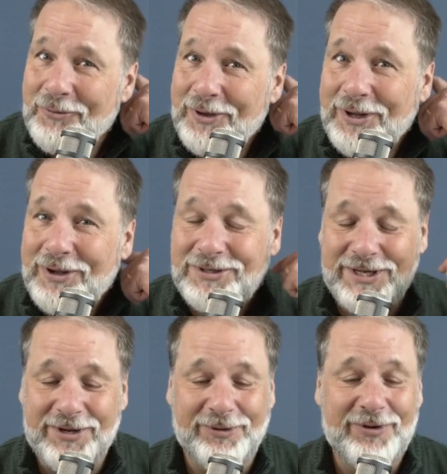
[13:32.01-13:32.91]
we
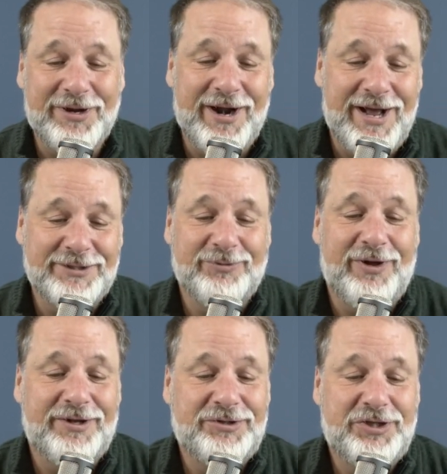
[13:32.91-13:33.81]
take a look at
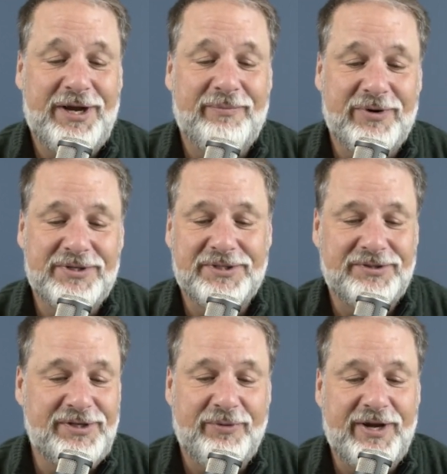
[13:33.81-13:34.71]
Oswald Chambers and
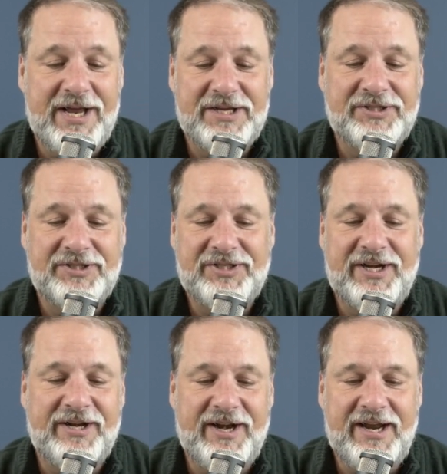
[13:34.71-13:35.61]
see what he has to say
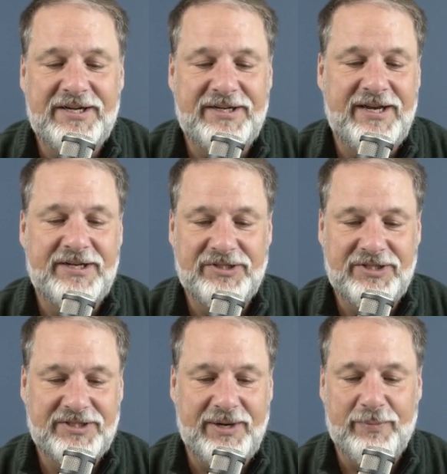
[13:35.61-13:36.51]
today. Today is
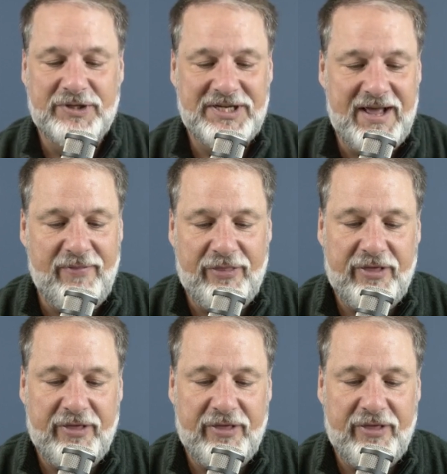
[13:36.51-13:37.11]
December 10th.